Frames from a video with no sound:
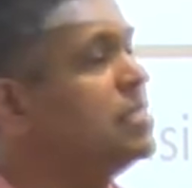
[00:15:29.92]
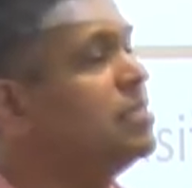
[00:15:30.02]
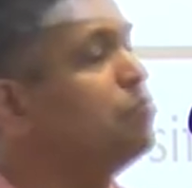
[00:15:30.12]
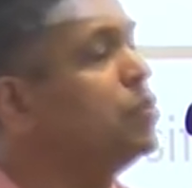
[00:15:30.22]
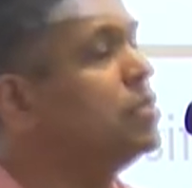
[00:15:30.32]

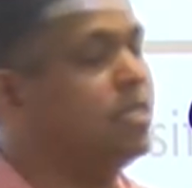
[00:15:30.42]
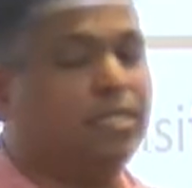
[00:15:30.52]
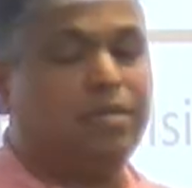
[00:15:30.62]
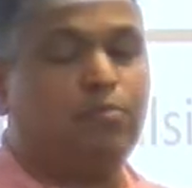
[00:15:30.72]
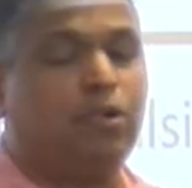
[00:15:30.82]

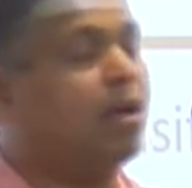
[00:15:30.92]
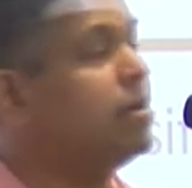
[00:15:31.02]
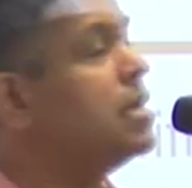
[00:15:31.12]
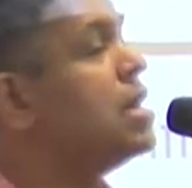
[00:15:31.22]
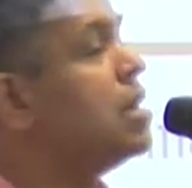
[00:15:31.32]
simplicity,
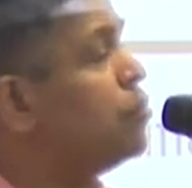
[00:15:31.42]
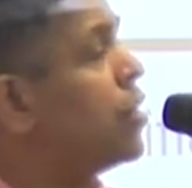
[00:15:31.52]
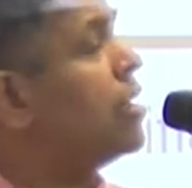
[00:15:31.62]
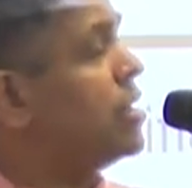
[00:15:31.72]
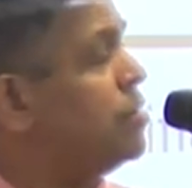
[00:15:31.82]
prior
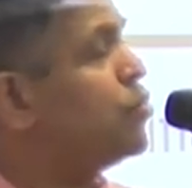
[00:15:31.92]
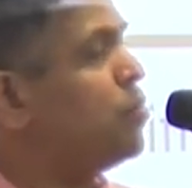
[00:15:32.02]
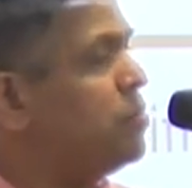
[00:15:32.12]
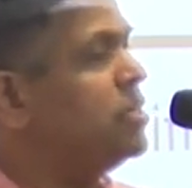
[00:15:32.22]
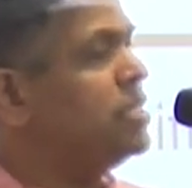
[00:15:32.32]

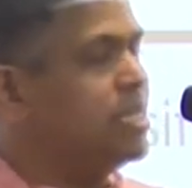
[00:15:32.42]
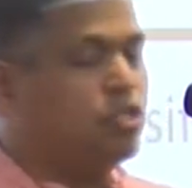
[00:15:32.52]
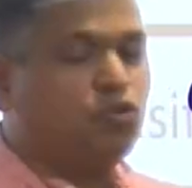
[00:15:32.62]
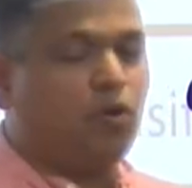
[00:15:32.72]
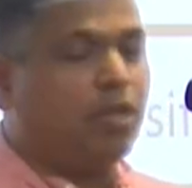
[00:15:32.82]
improbability,
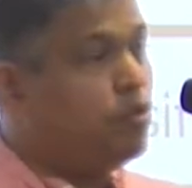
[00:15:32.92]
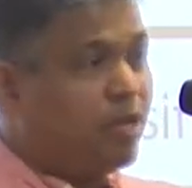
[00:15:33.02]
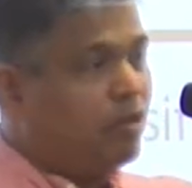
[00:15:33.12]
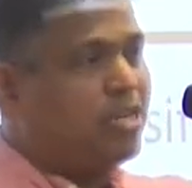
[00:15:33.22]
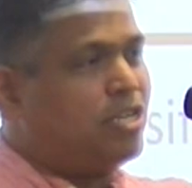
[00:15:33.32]
and so on. You
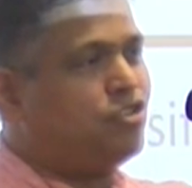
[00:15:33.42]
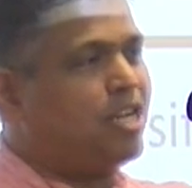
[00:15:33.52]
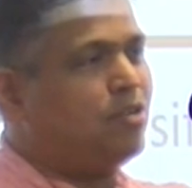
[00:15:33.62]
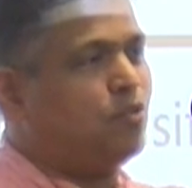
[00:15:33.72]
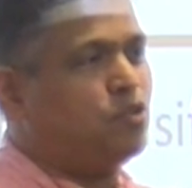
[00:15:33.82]
may not
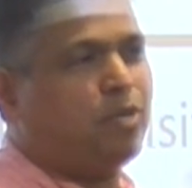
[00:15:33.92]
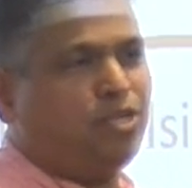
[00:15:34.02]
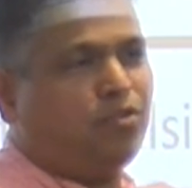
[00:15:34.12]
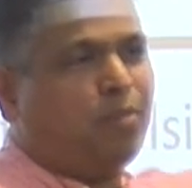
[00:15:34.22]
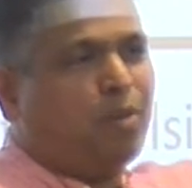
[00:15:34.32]
understand those, but
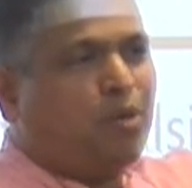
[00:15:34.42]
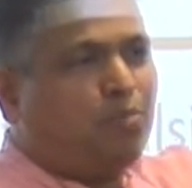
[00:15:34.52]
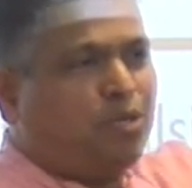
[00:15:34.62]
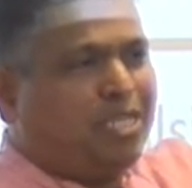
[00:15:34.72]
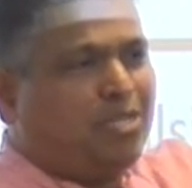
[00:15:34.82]
you remember
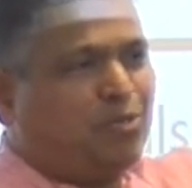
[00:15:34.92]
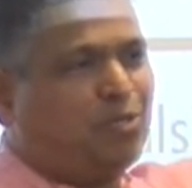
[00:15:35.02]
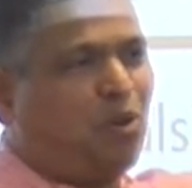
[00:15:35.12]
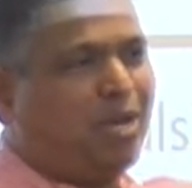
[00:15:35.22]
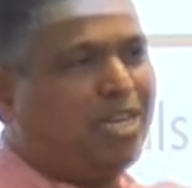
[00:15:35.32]

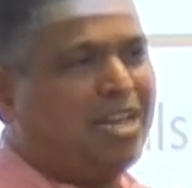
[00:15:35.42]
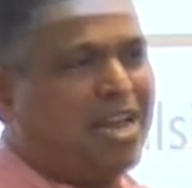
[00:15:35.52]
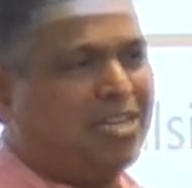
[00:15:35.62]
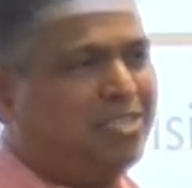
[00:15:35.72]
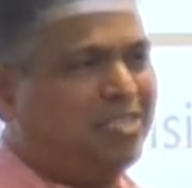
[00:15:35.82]
potatoes, oil,
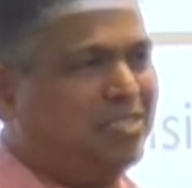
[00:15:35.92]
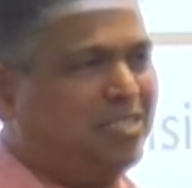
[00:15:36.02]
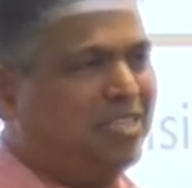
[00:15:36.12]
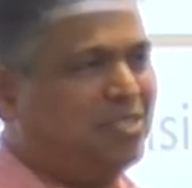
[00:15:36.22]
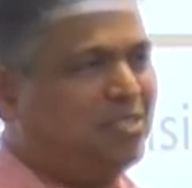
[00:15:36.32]
and
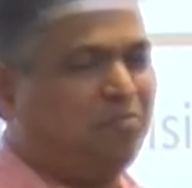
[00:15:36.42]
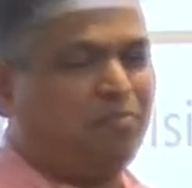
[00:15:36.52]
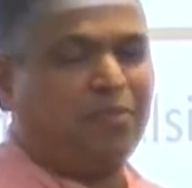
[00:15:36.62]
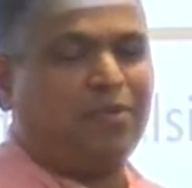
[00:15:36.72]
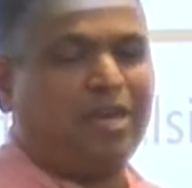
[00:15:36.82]
seasonings.
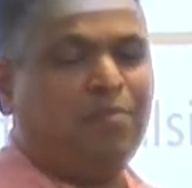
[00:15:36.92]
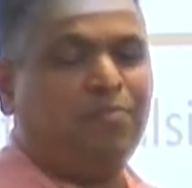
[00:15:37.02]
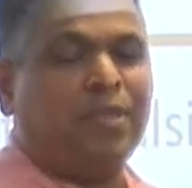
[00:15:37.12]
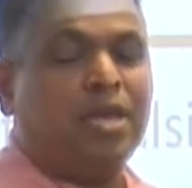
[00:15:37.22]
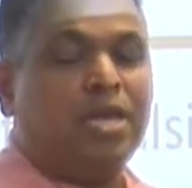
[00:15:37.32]
Okay?
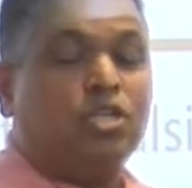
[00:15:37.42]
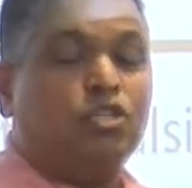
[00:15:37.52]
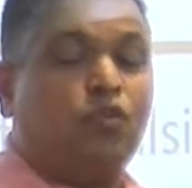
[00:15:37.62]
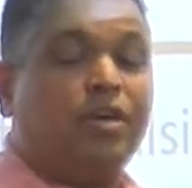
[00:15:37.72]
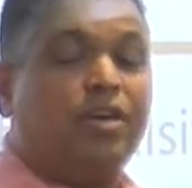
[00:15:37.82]

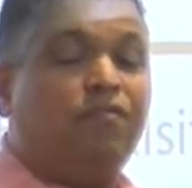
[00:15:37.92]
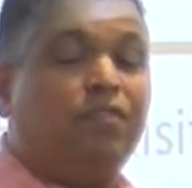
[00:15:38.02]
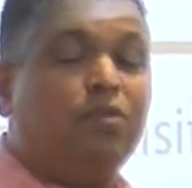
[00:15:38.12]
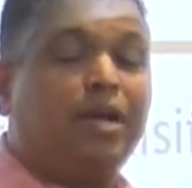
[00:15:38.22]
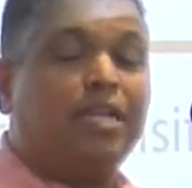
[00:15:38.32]
So if
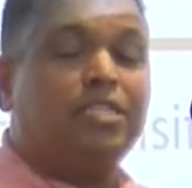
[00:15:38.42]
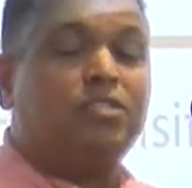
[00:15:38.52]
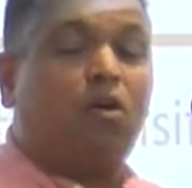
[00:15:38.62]
we look at this